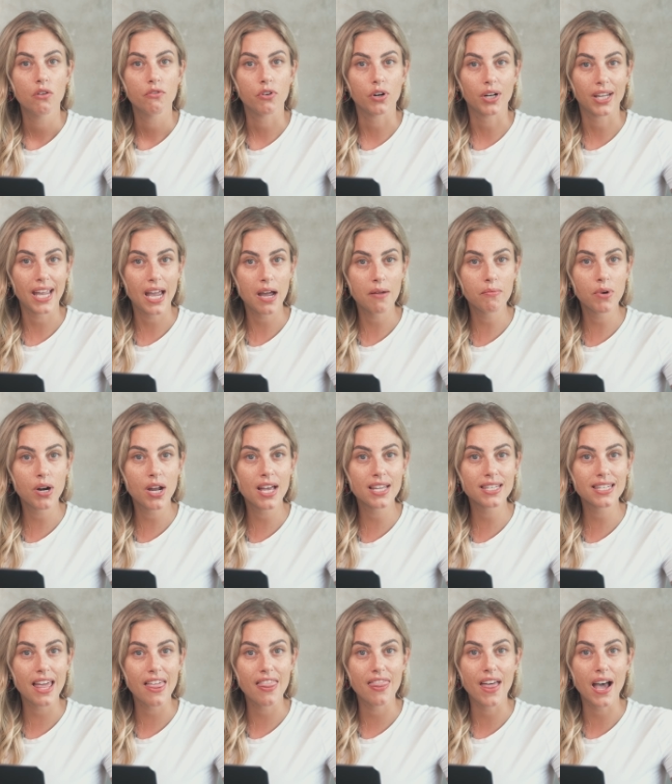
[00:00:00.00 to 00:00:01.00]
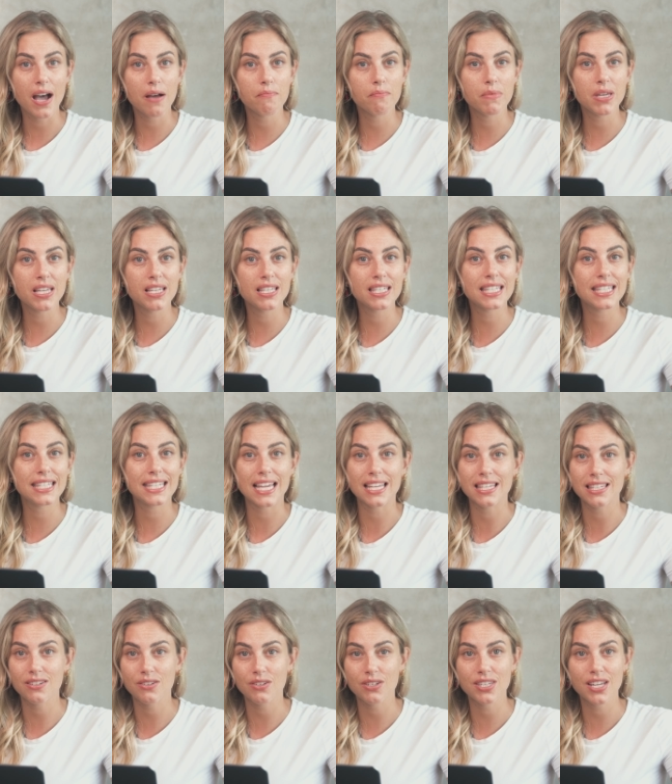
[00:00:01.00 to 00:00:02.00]
For cameras, that means
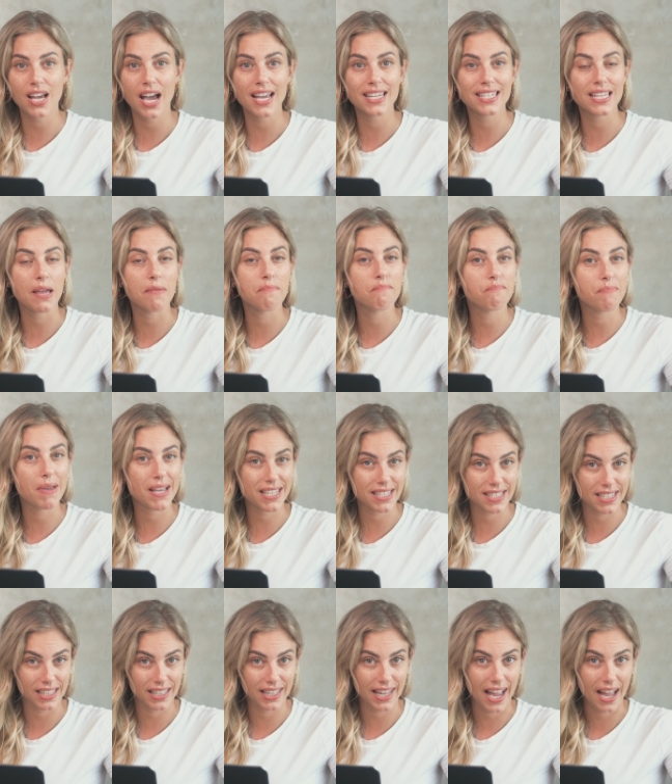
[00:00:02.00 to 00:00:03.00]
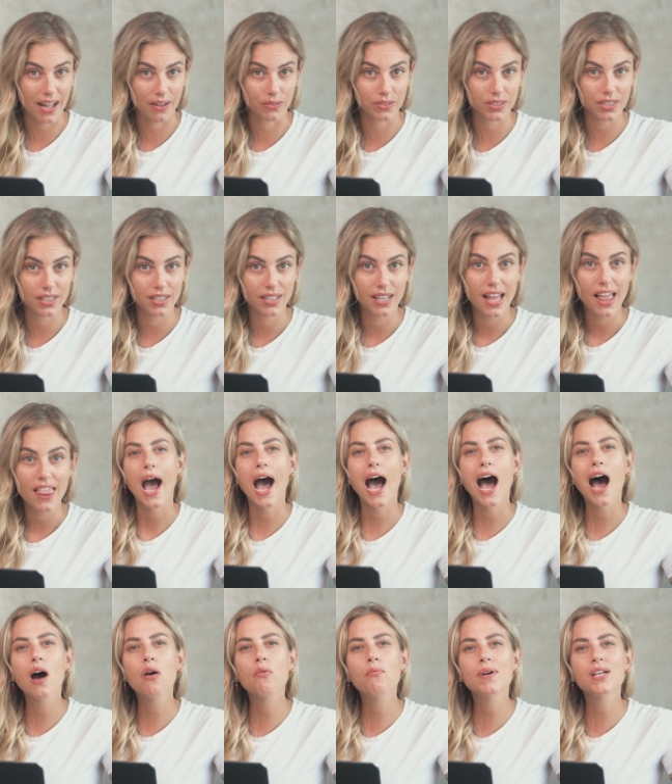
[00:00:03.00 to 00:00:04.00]
sensor size and pixel count.
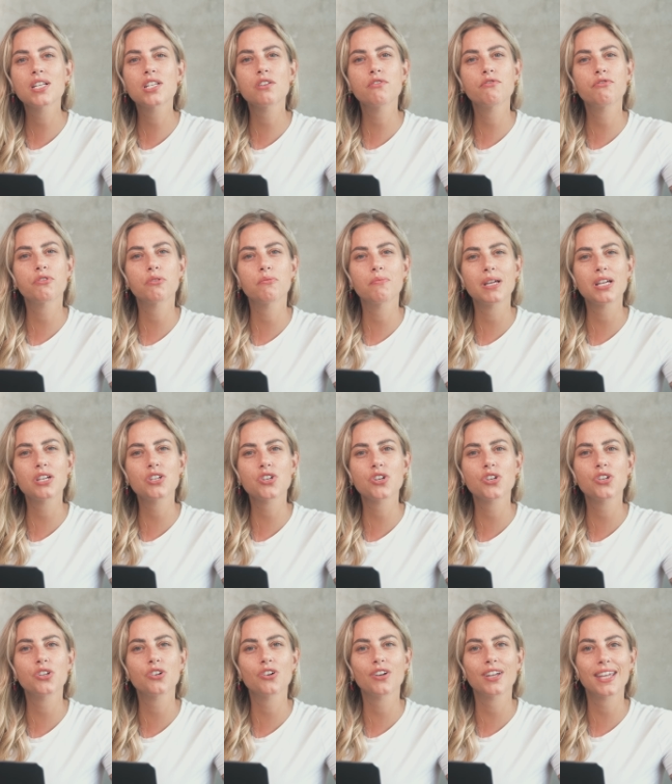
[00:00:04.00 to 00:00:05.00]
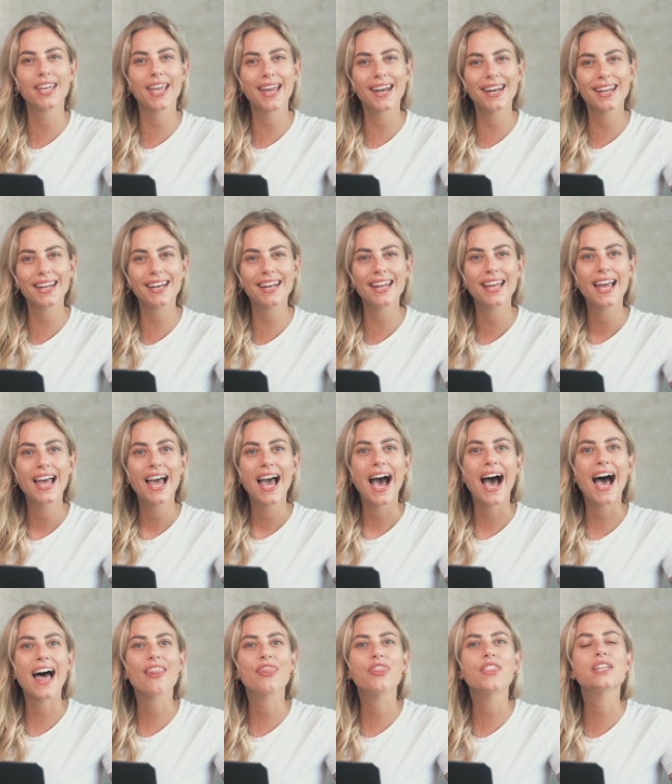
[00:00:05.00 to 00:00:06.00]
How much information you're getting
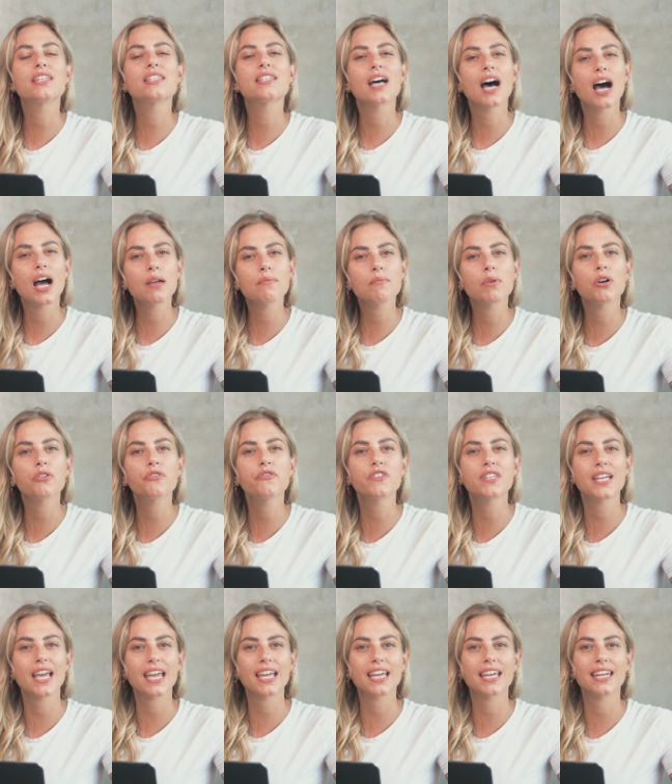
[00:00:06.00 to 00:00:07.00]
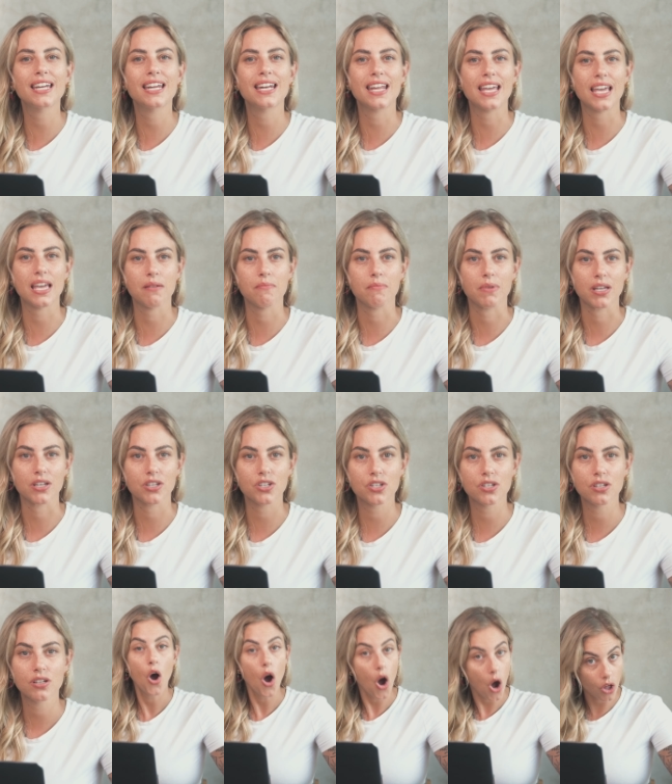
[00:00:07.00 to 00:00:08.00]
at the time of taking an
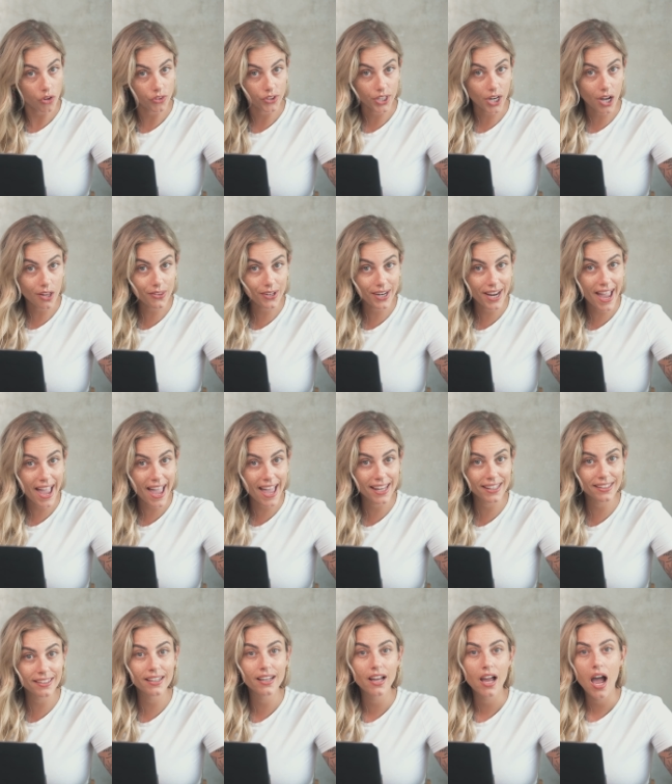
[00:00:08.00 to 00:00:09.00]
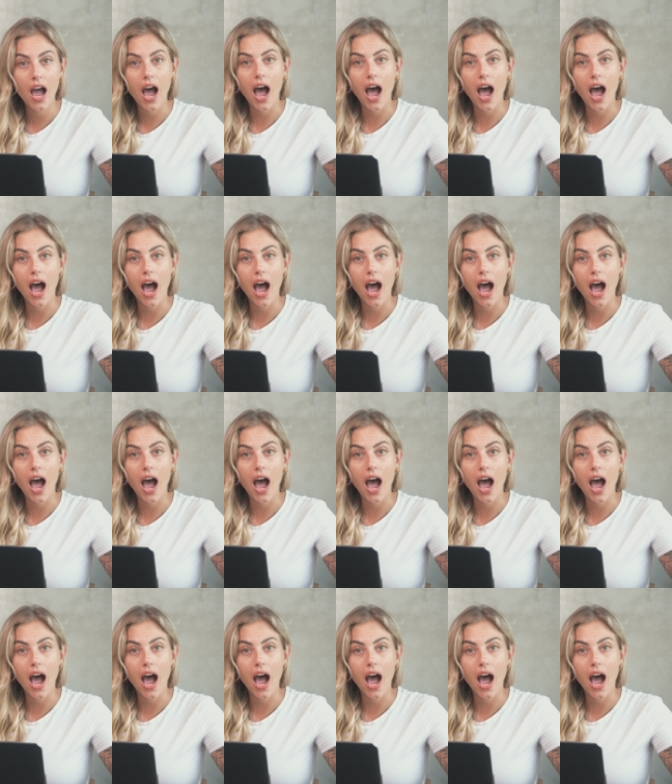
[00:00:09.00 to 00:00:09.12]
image. On the other hand,